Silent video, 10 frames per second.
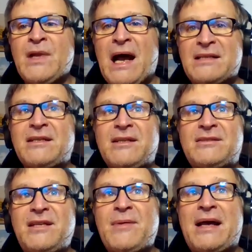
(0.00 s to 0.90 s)
I said
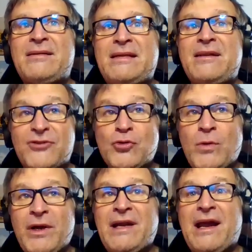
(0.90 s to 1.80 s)
this team needs to
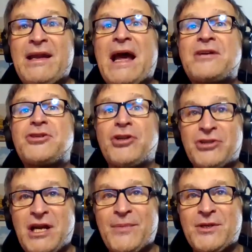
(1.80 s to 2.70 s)
win a national
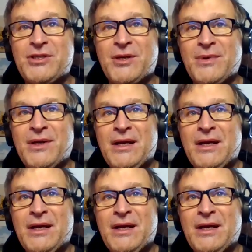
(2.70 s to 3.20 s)
championship.